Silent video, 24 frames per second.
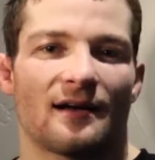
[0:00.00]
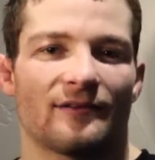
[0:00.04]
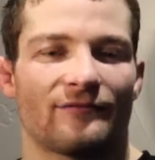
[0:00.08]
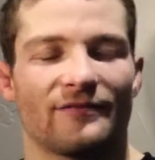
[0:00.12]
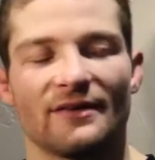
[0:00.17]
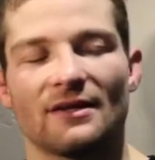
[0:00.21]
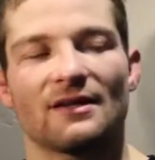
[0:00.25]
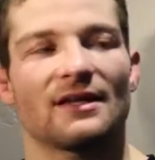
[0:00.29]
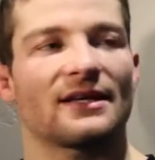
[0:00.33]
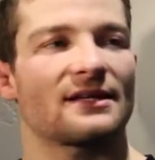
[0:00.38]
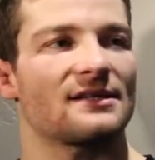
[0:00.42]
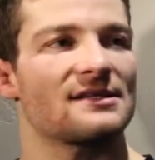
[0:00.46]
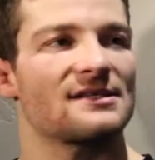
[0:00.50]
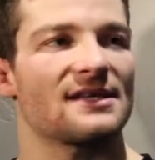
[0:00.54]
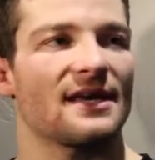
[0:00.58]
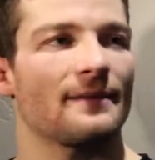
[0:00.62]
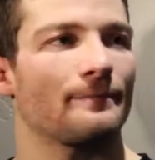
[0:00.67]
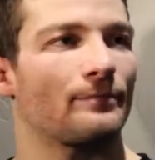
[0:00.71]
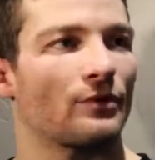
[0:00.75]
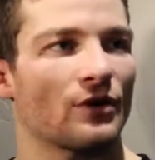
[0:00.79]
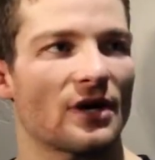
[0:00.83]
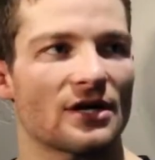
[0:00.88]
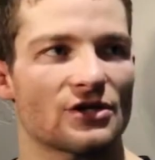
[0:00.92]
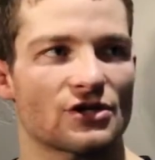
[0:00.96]
I feel like the
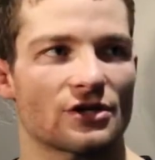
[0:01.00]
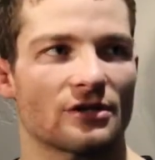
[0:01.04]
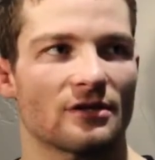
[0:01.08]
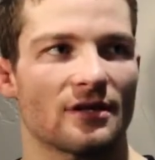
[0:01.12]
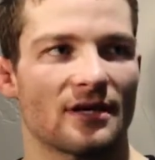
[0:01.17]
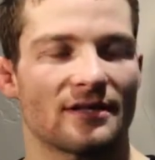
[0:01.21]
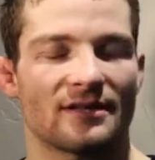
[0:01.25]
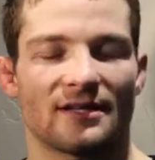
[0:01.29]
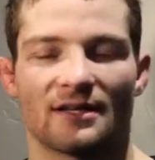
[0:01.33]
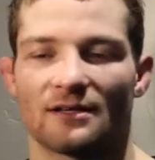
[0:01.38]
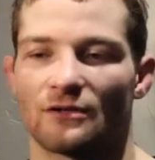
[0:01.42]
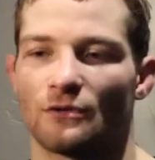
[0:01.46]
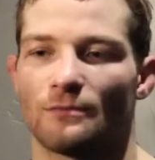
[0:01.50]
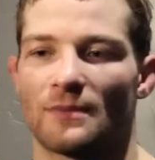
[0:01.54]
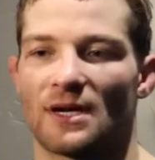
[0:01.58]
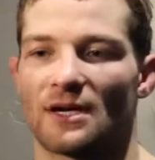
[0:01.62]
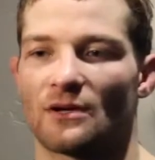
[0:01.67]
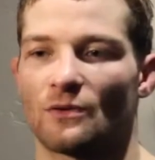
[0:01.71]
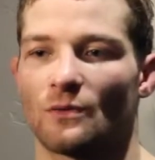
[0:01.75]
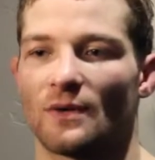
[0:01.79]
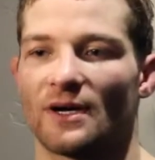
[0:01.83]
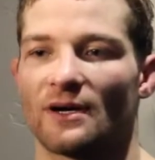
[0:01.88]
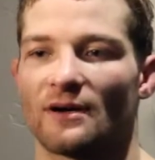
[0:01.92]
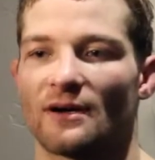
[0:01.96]
same pressure. I think no
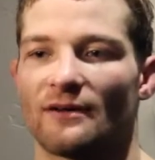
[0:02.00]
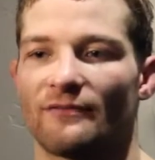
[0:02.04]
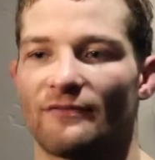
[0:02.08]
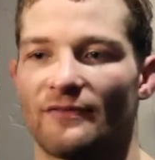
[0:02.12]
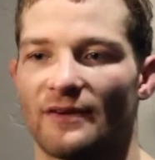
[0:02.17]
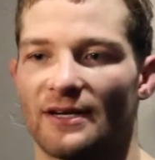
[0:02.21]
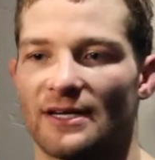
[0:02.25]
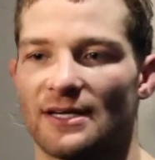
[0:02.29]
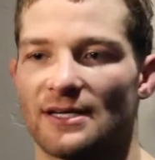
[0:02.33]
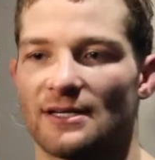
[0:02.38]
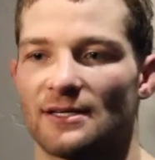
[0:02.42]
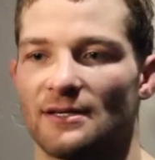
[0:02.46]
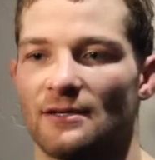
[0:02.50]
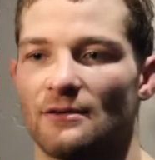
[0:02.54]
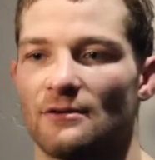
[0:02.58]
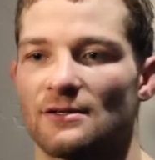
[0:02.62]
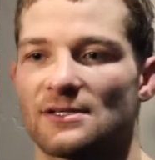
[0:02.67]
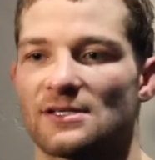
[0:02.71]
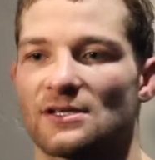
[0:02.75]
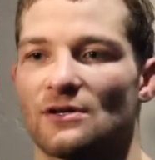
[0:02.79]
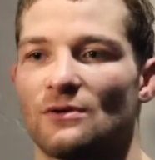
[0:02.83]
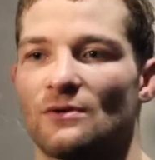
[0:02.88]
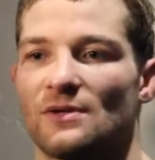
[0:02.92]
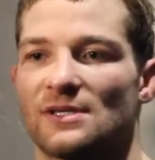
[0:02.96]
matter where I fight, you know,
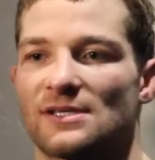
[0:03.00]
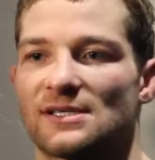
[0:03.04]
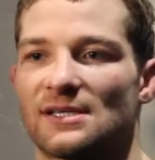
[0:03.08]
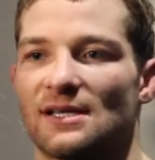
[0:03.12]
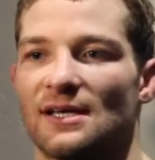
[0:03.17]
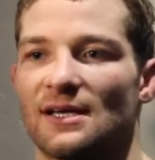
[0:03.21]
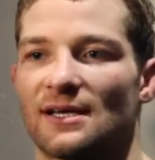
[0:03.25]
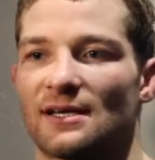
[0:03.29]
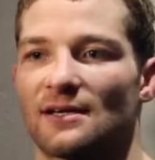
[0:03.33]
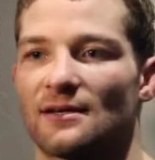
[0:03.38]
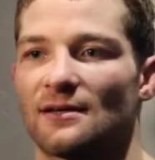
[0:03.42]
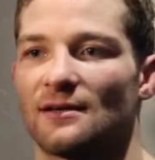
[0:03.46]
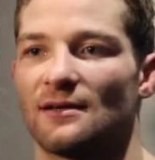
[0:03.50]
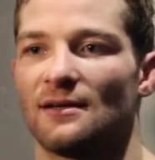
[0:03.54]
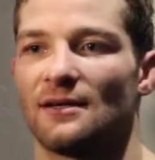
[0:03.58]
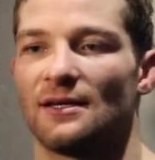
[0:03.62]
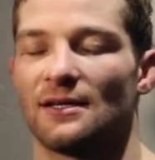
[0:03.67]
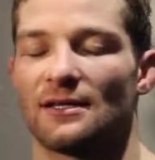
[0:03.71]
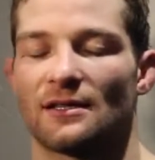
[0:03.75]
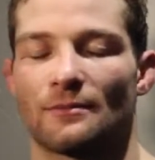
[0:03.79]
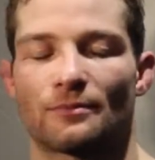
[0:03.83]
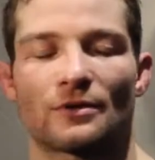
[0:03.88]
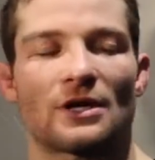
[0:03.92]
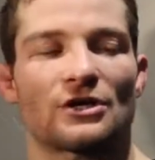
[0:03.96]
it's always like
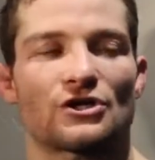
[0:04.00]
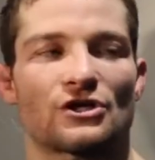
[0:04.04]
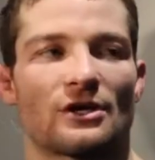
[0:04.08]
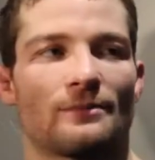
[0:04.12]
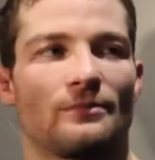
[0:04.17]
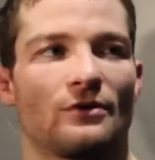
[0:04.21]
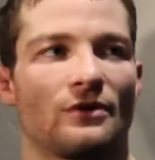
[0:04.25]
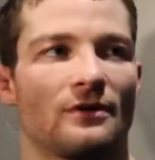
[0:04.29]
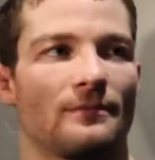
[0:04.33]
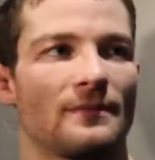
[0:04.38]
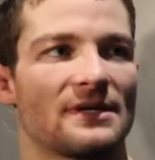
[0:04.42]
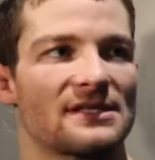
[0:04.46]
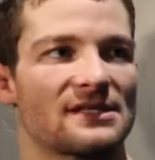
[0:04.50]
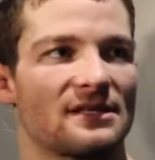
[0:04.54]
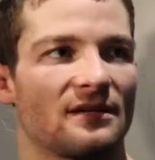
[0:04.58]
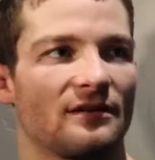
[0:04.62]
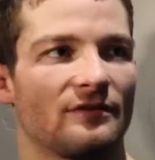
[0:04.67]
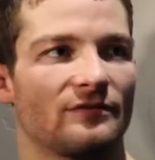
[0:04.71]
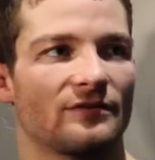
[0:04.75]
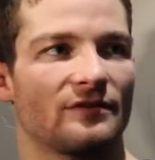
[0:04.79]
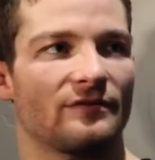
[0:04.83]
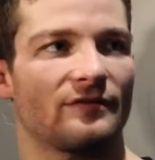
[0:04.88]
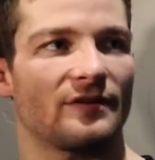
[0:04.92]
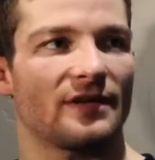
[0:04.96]
the pressure I put on
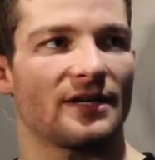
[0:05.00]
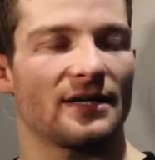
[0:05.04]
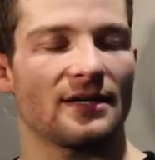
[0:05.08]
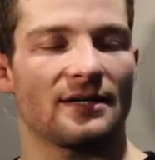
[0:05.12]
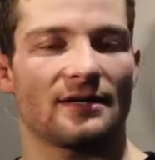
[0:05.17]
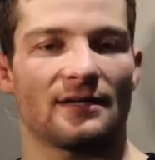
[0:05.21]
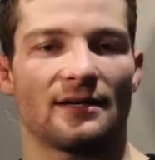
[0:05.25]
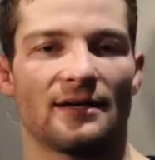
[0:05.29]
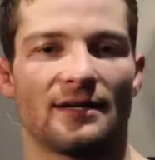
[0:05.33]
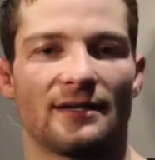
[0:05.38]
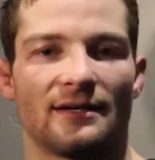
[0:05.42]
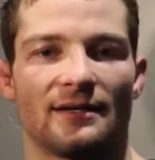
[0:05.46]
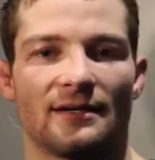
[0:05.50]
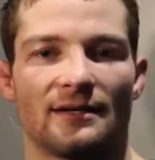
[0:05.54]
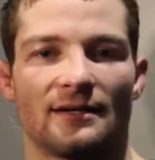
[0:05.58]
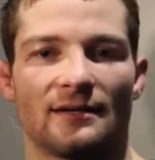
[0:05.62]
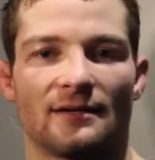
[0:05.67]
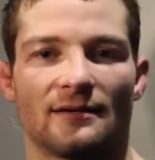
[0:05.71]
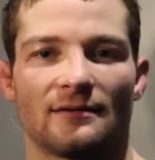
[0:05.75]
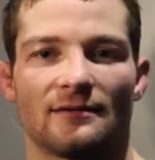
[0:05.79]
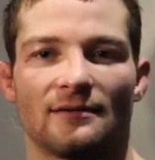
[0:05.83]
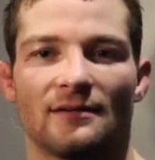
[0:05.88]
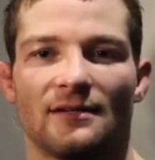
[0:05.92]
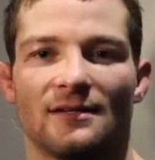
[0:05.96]
myself to fight. And
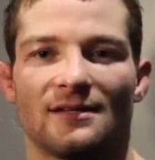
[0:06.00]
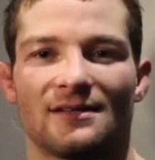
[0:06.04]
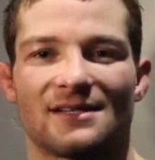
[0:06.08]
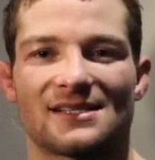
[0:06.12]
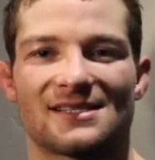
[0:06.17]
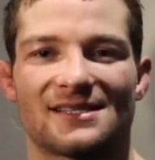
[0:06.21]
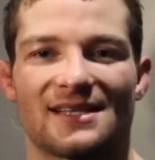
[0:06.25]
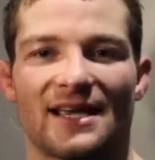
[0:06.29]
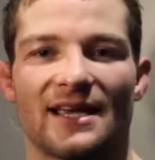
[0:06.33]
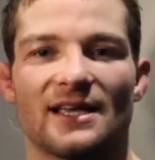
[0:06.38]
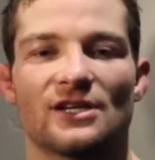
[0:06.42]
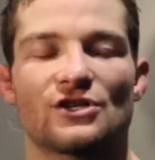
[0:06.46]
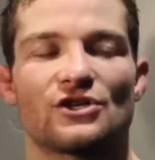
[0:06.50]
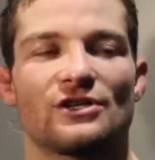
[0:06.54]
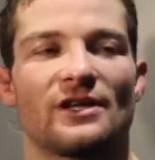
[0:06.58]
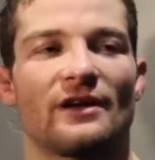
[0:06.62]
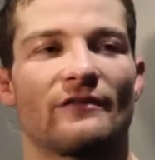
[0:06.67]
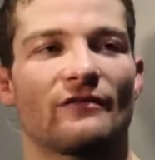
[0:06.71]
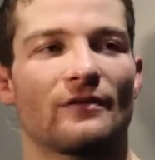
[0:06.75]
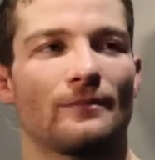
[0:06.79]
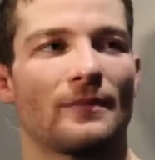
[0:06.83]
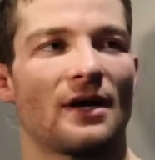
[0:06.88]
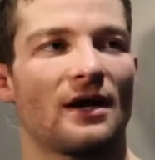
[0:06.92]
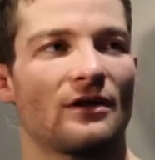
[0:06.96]
the stage
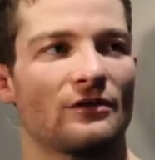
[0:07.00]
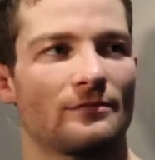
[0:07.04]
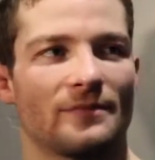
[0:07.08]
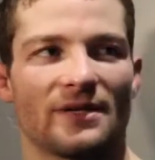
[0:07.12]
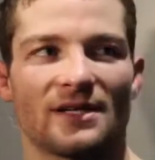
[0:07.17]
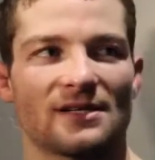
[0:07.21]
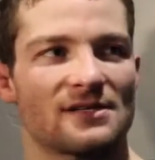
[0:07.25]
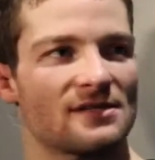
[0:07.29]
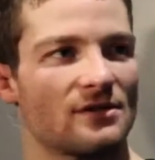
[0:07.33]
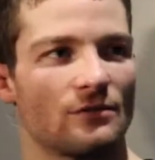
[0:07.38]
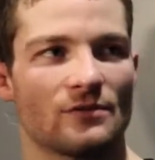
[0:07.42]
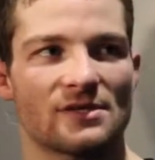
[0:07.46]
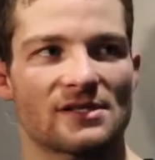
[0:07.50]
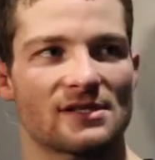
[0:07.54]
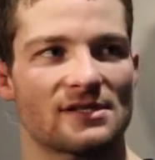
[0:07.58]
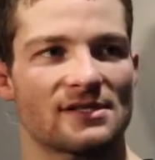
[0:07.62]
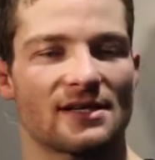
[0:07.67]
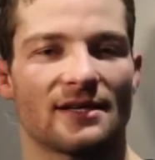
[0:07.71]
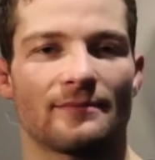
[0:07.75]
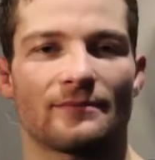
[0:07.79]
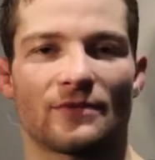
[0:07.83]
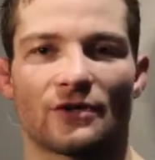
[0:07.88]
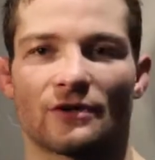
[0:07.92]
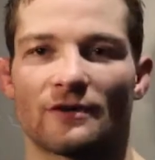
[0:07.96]
never bothered me. It's always the
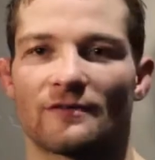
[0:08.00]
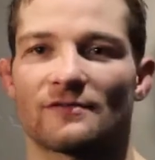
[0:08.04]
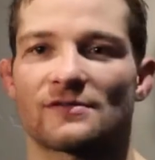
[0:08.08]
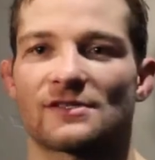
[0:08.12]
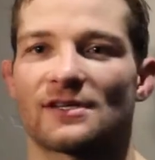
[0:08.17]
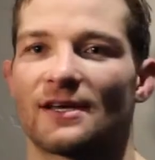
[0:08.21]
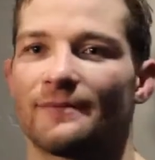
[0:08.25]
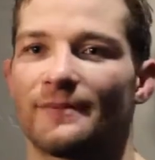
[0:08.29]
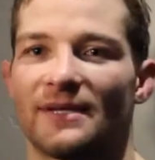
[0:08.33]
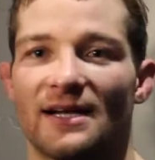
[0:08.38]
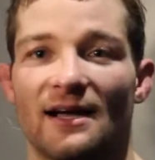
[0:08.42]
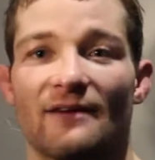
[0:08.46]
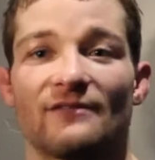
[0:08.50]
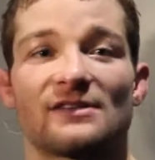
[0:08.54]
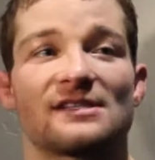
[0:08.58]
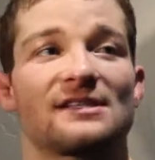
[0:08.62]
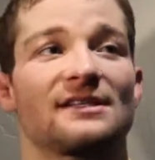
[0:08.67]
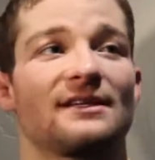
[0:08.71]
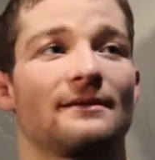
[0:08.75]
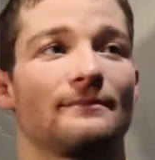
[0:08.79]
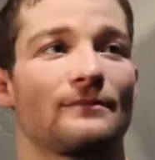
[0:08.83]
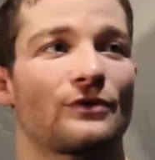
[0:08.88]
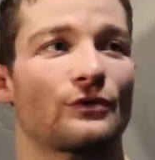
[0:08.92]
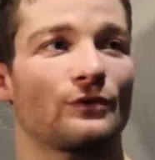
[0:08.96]
same nerves. I mean,
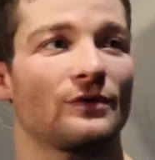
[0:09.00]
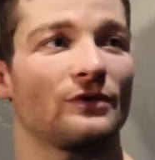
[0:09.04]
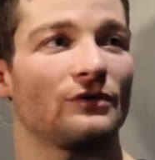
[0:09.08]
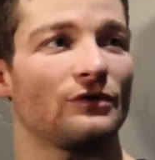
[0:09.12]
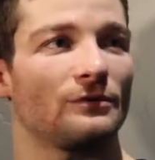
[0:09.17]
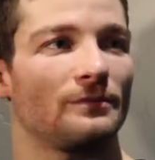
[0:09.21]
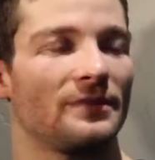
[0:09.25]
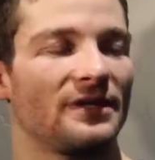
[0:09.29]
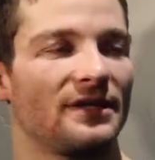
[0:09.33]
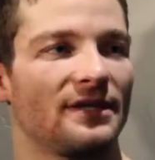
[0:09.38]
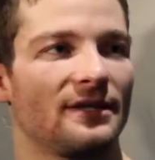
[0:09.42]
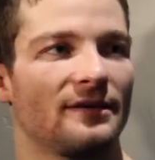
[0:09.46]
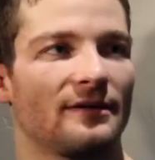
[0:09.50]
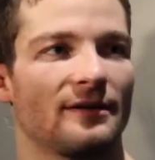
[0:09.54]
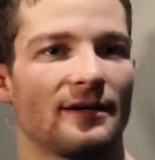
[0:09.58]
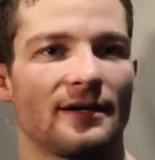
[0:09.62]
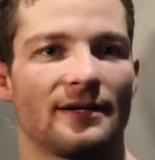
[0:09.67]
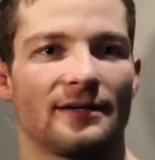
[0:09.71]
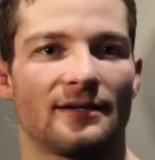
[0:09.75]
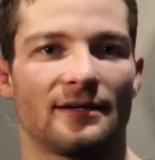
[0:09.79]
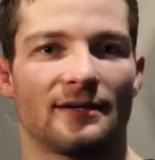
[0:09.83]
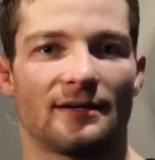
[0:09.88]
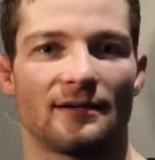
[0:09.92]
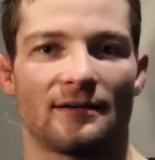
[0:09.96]
obviously, I'm thrilled to be here.
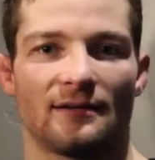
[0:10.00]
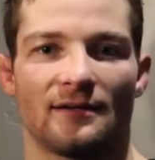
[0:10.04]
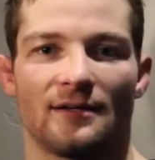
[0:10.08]
And,